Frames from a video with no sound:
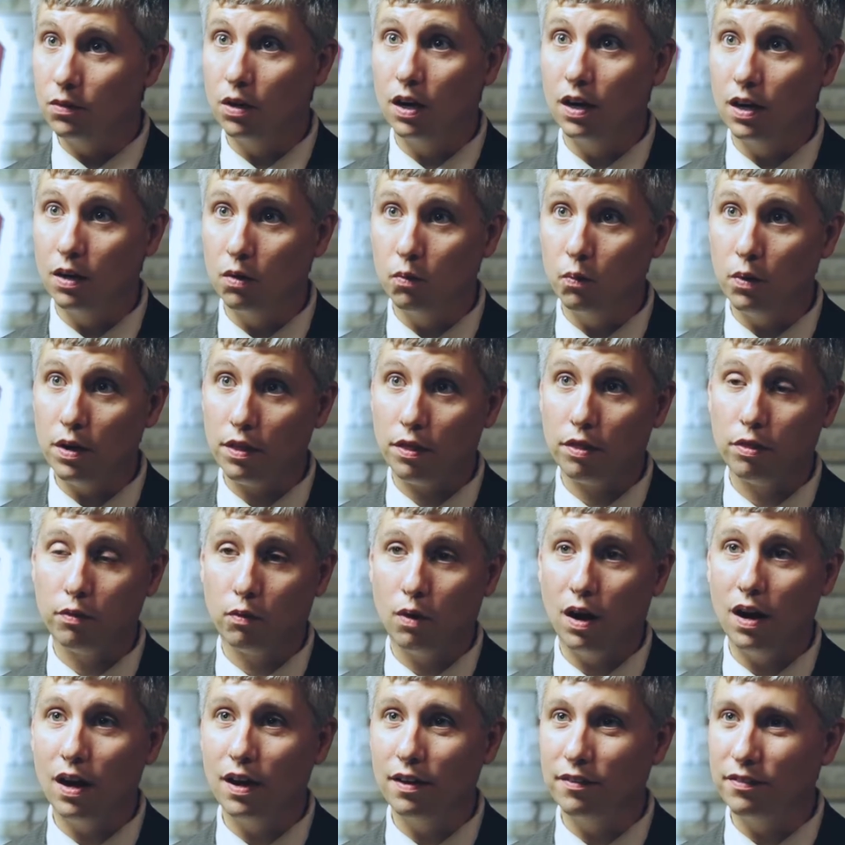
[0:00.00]
uh, with
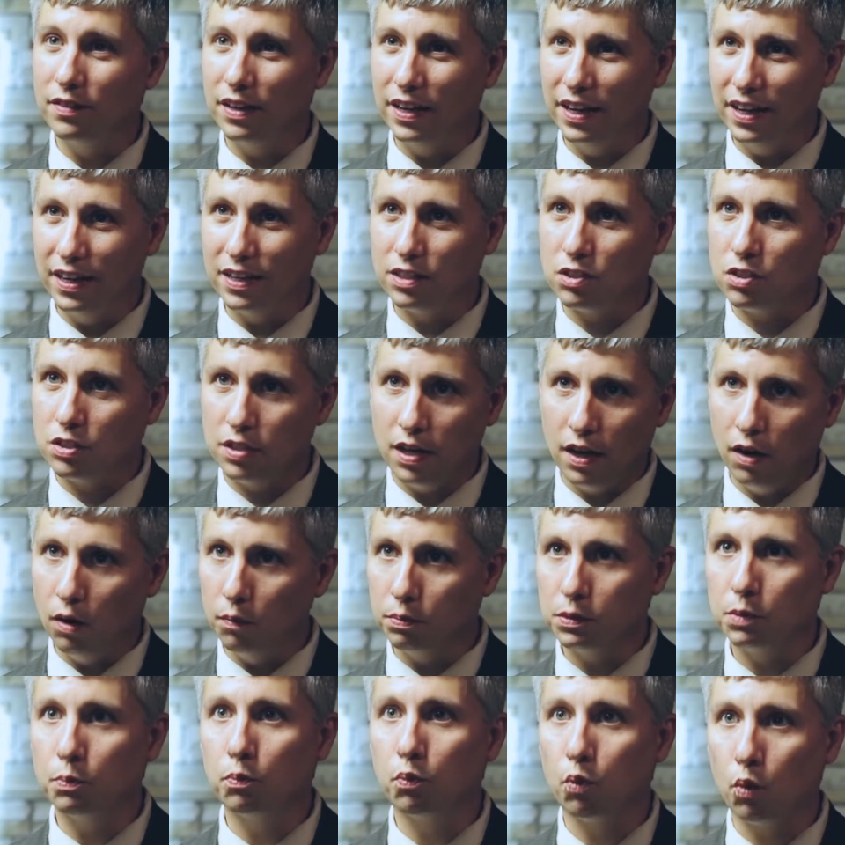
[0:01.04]
Thrive, it's
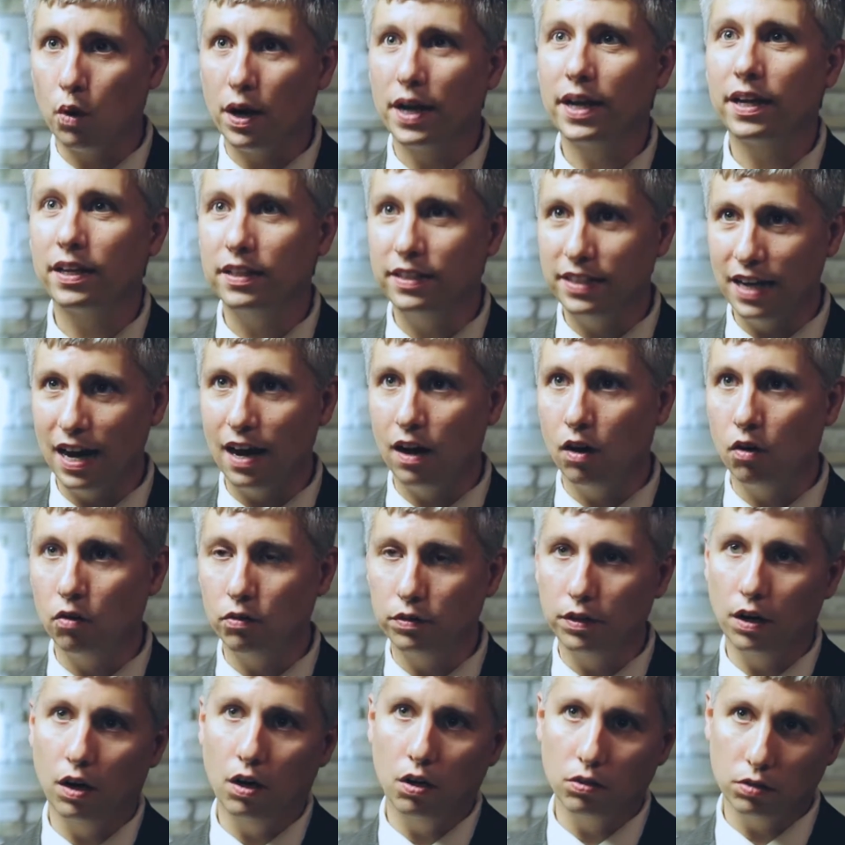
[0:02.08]
helped break
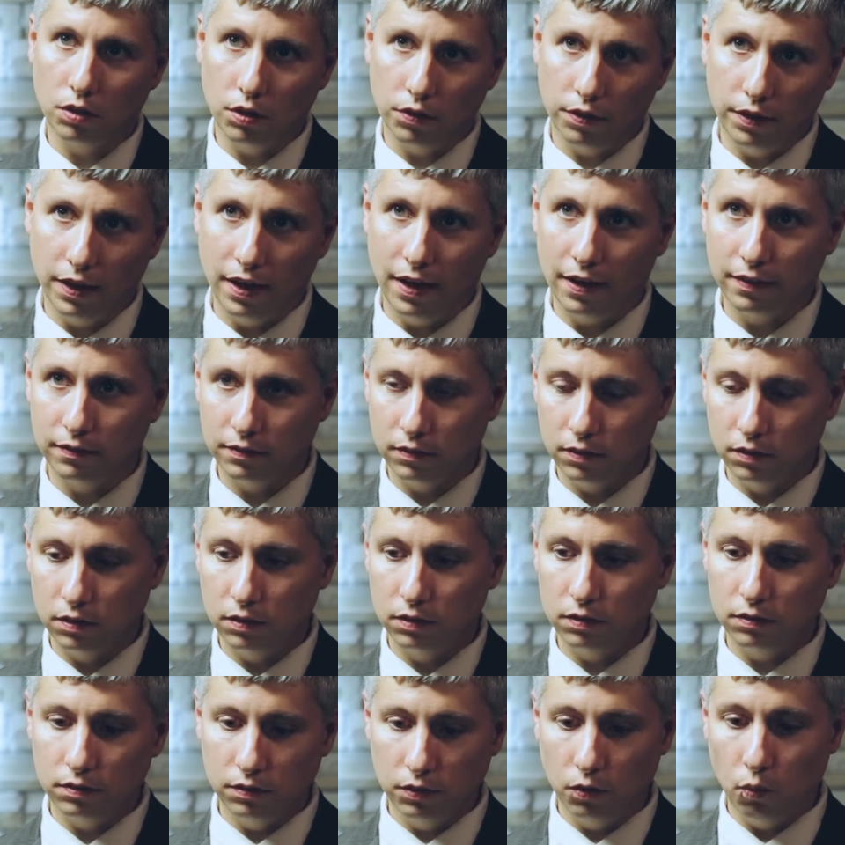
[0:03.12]
down all of that
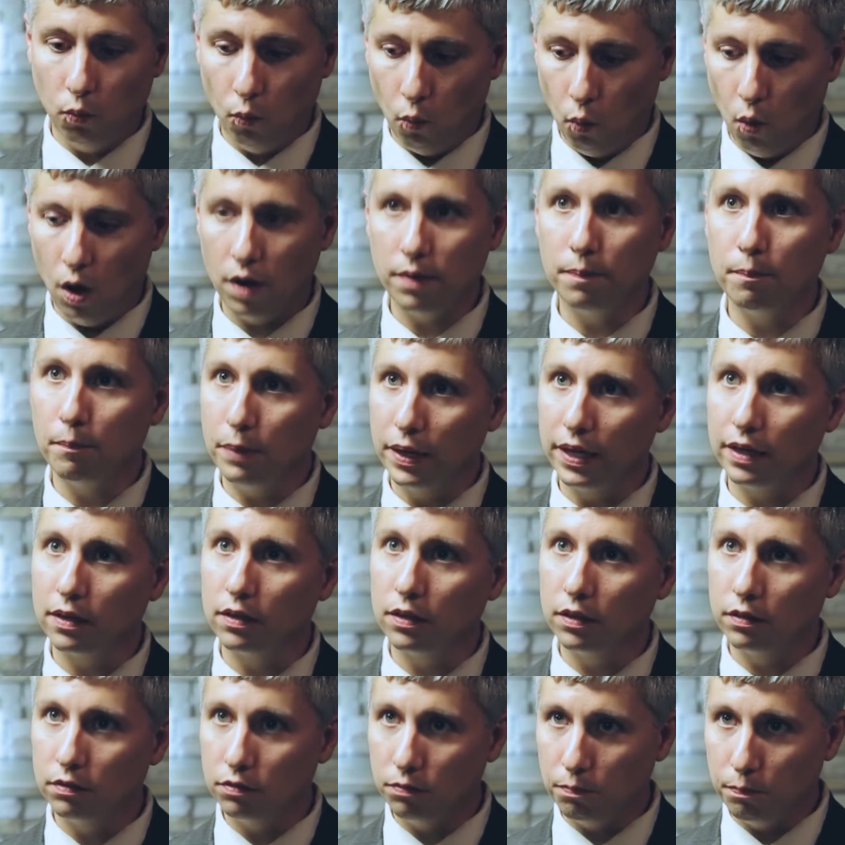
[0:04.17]
one big
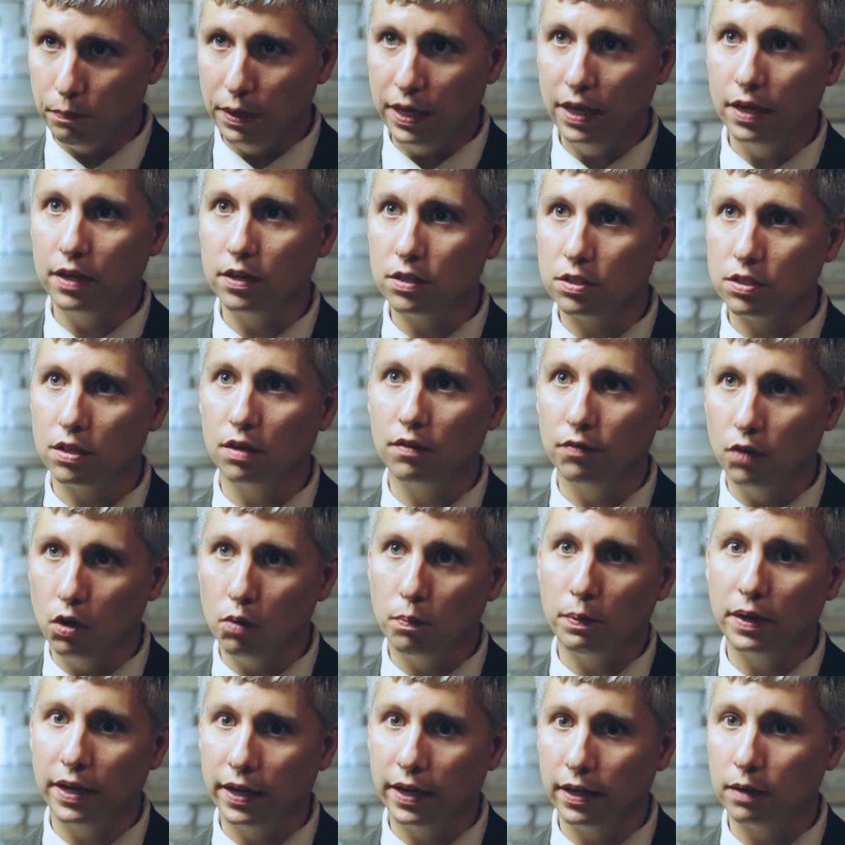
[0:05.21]
piece of
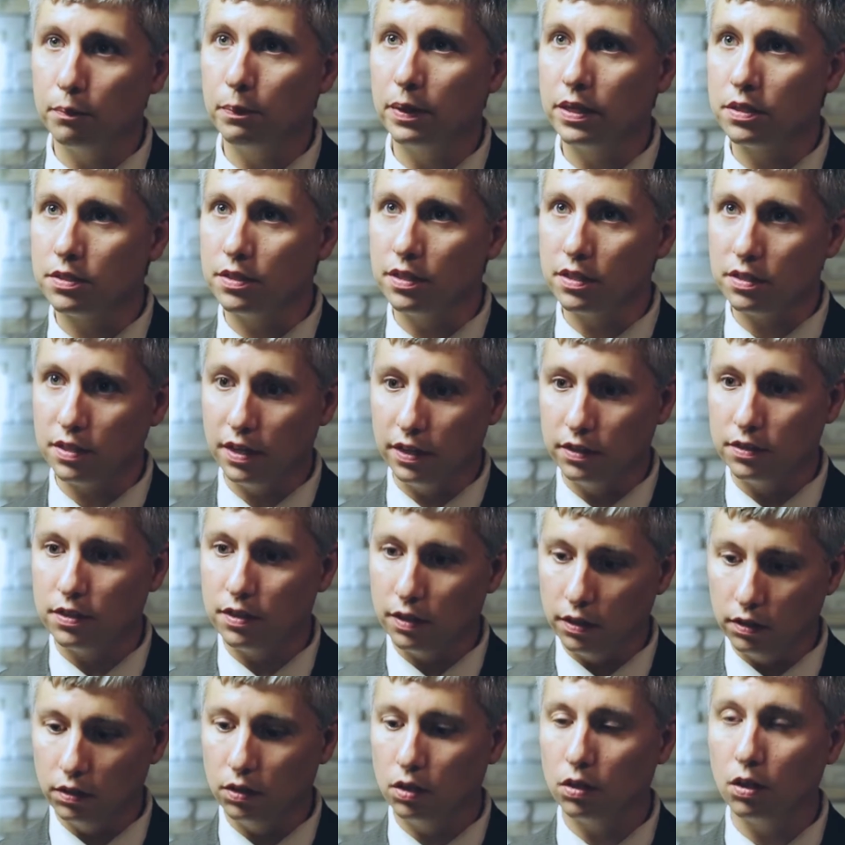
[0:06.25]
opening a business into
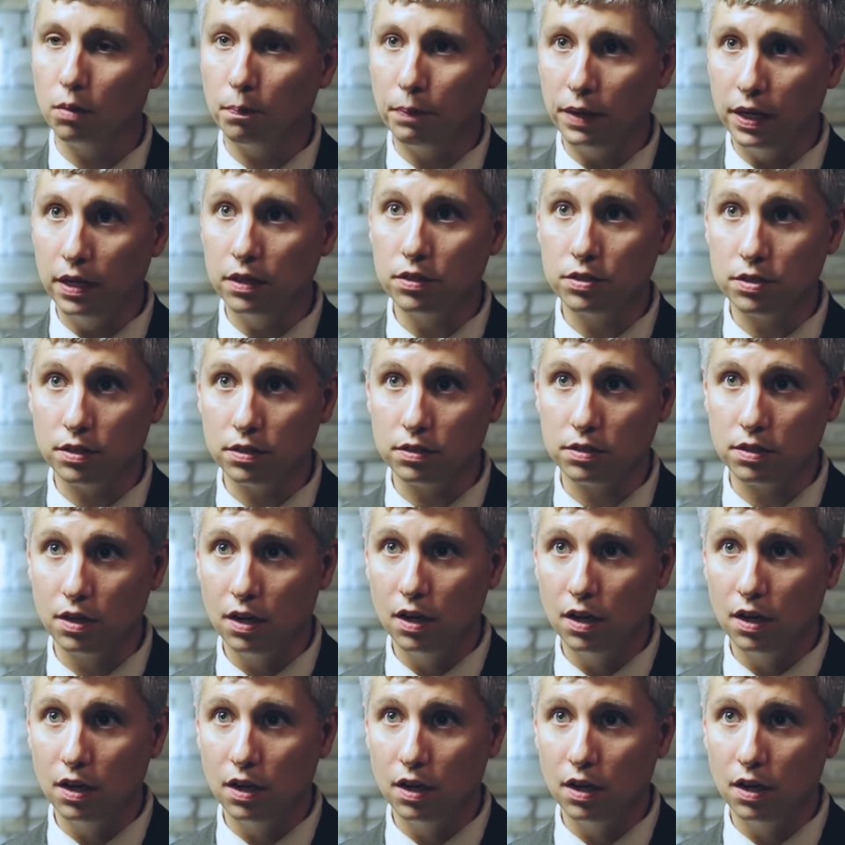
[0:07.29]
the little pieces.